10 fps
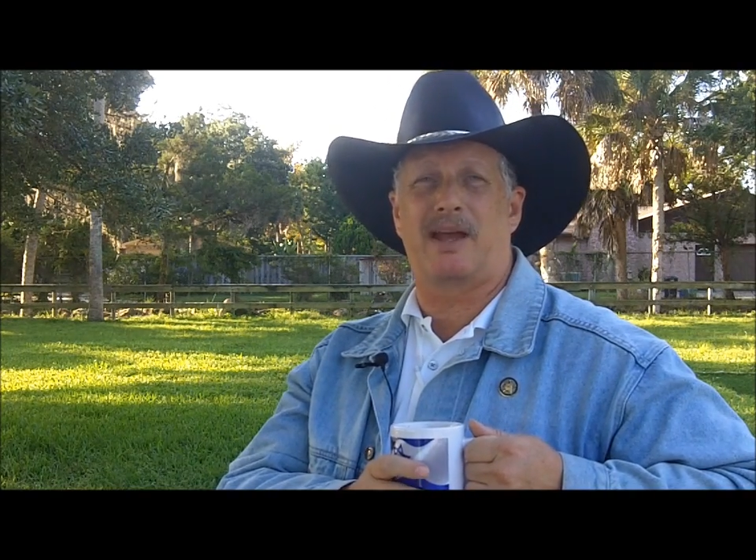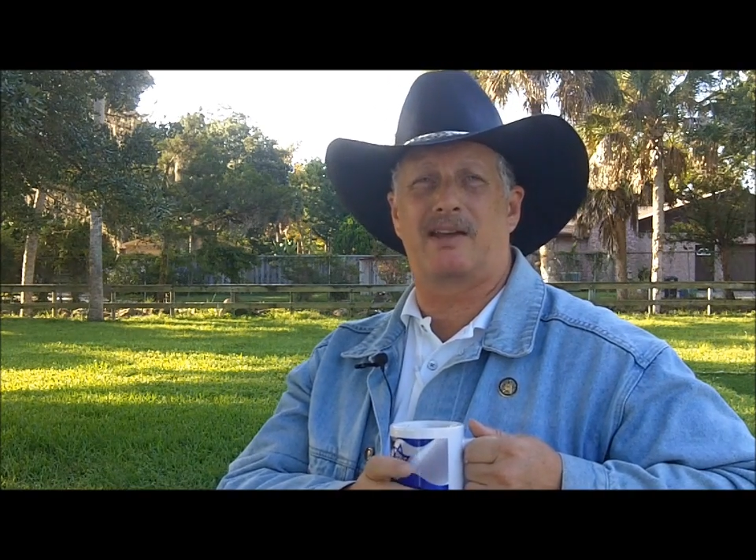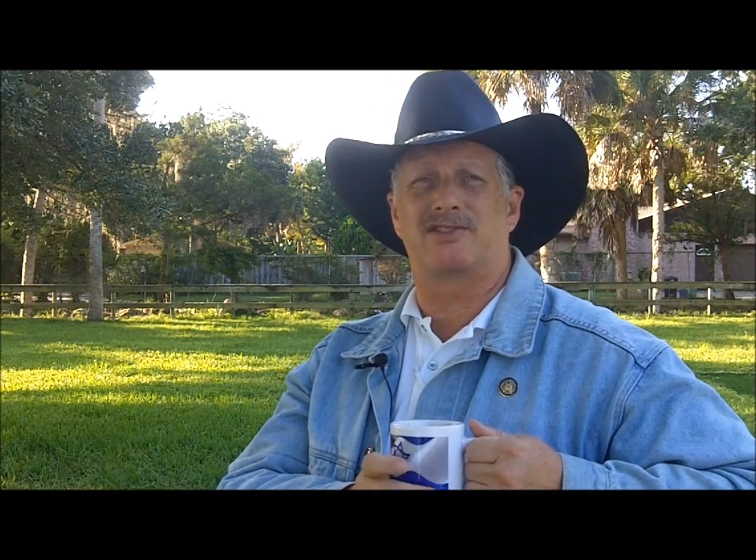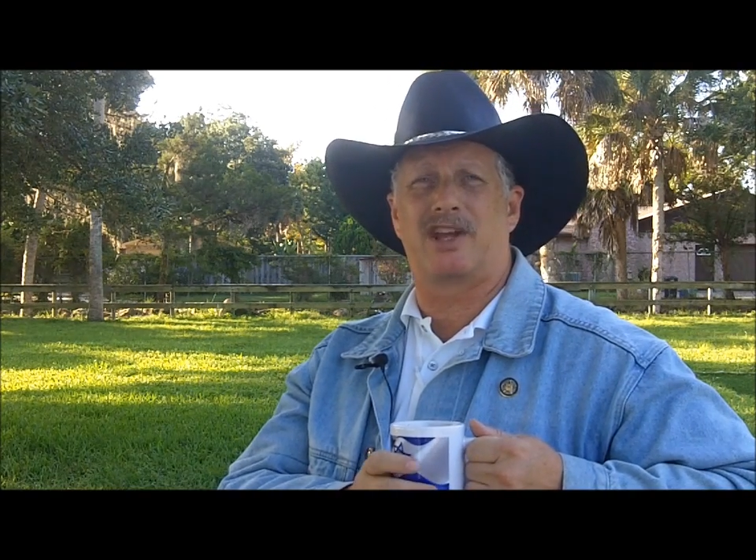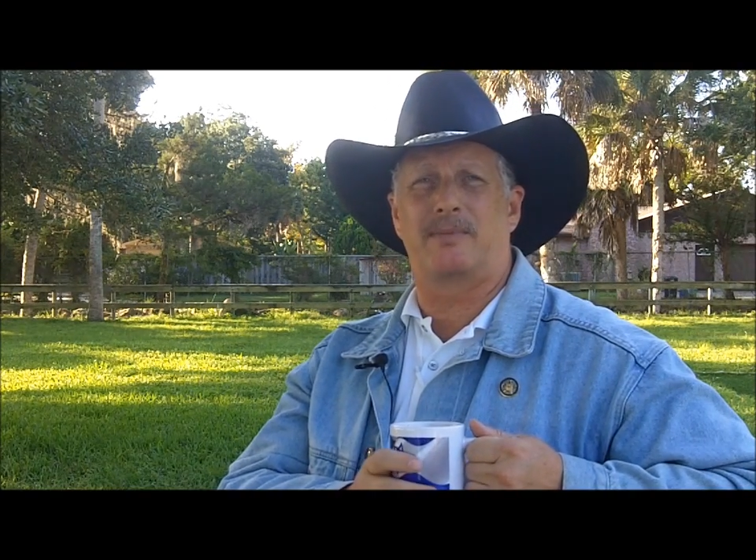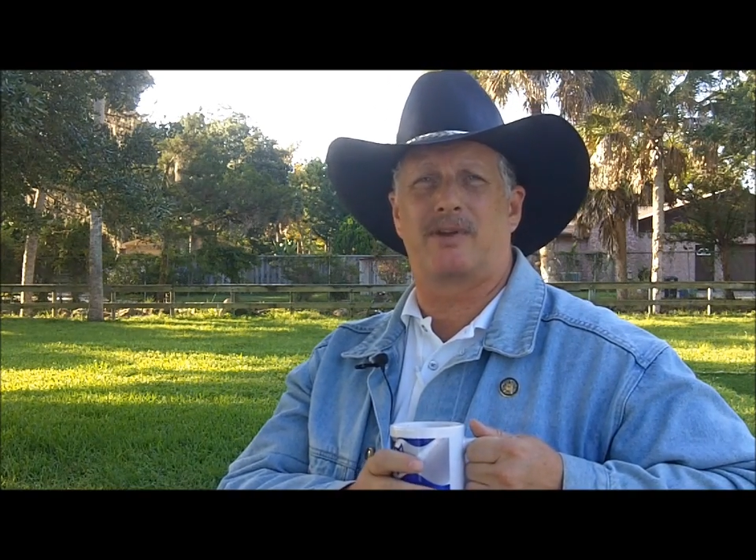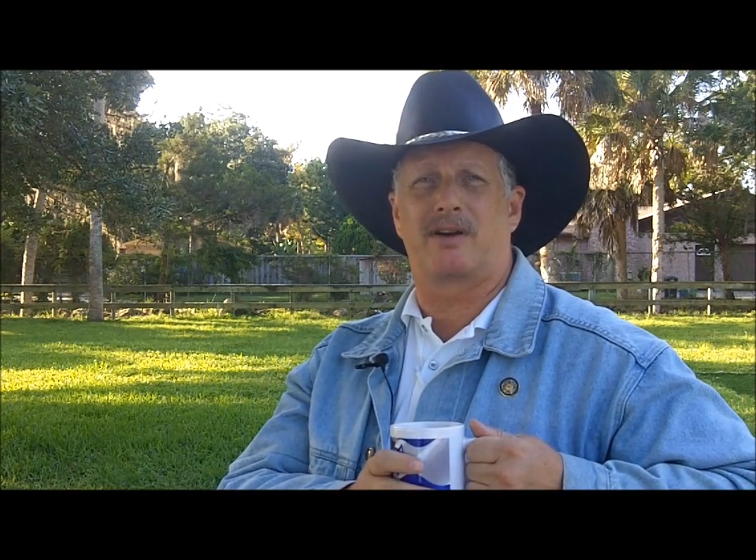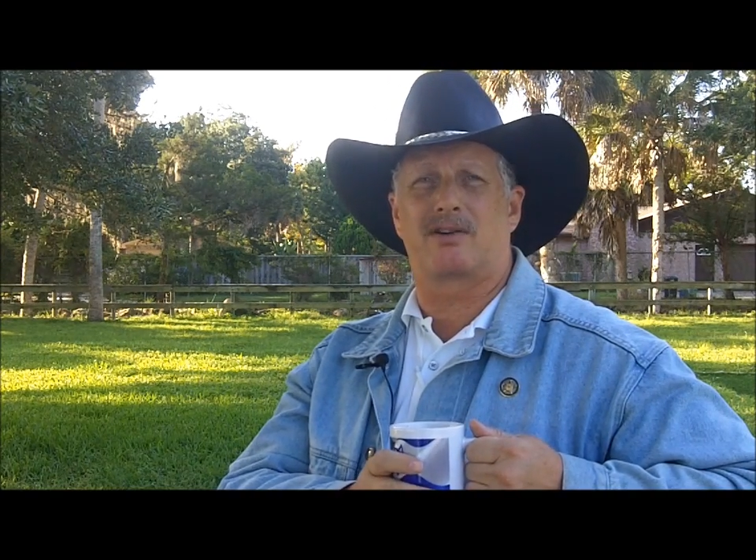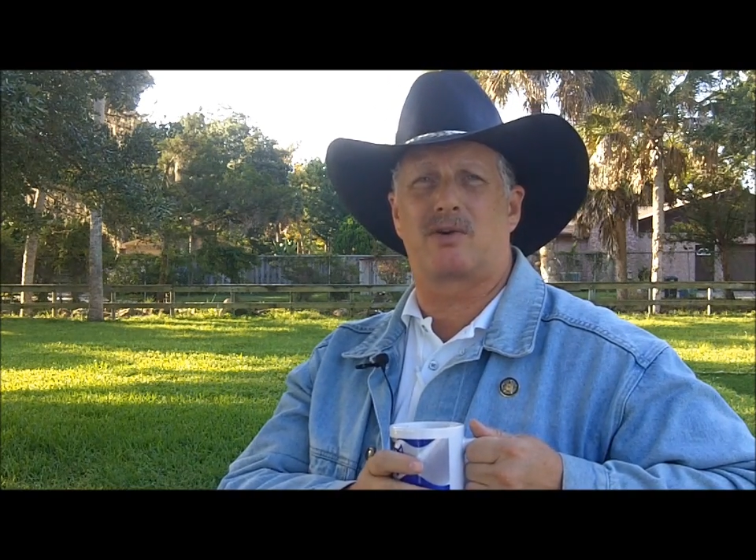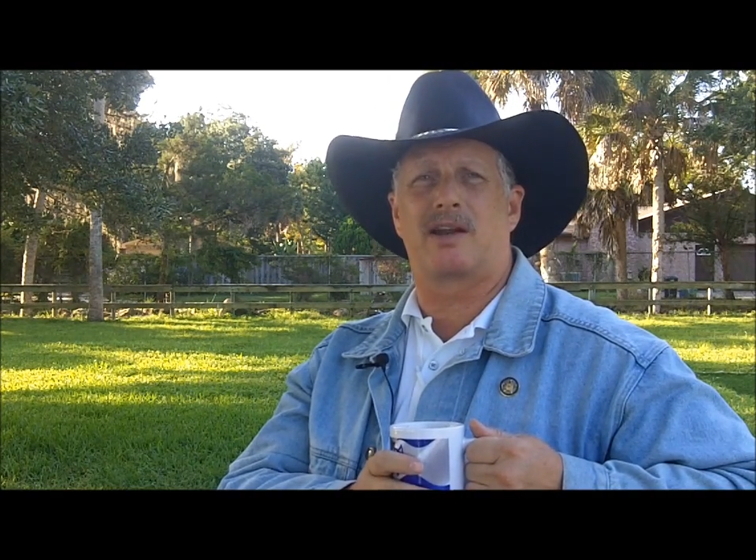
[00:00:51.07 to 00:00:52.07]
bad shape that
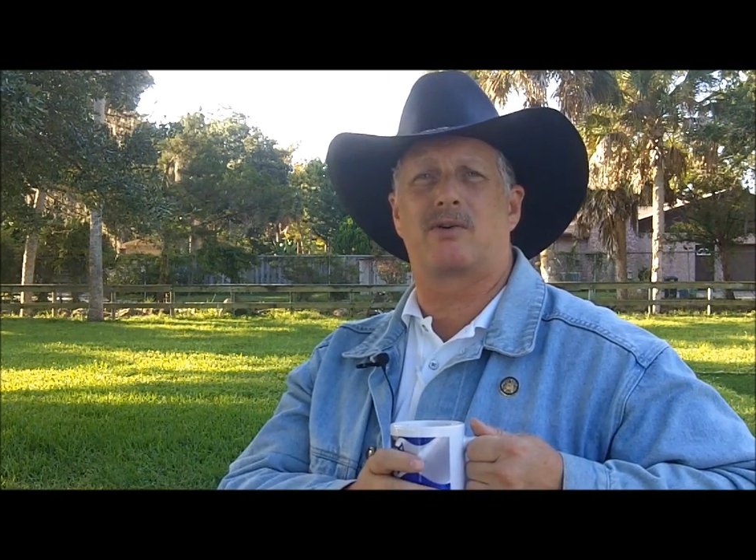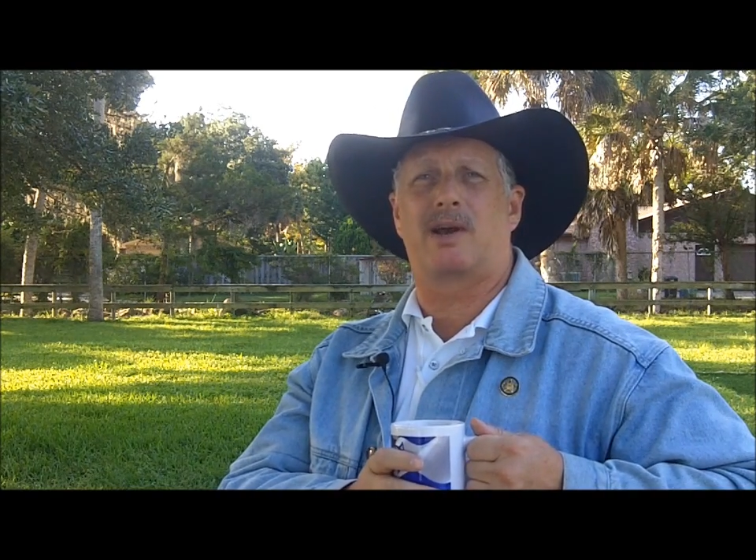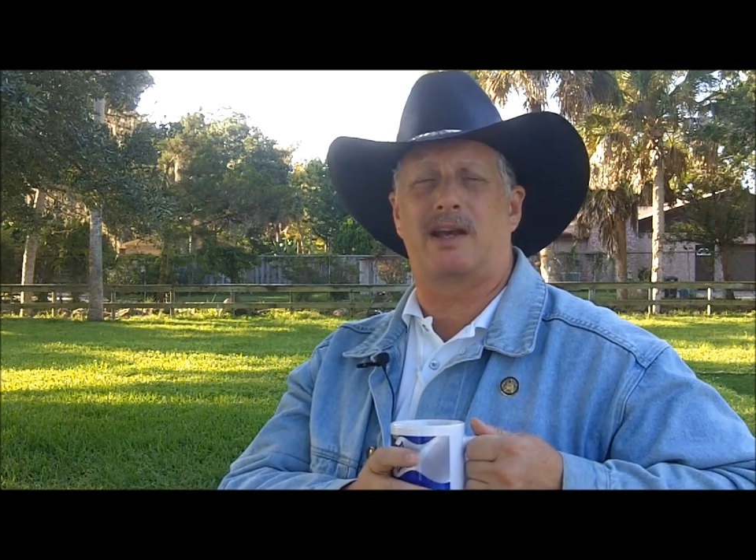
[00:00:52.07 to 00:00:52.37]
our credit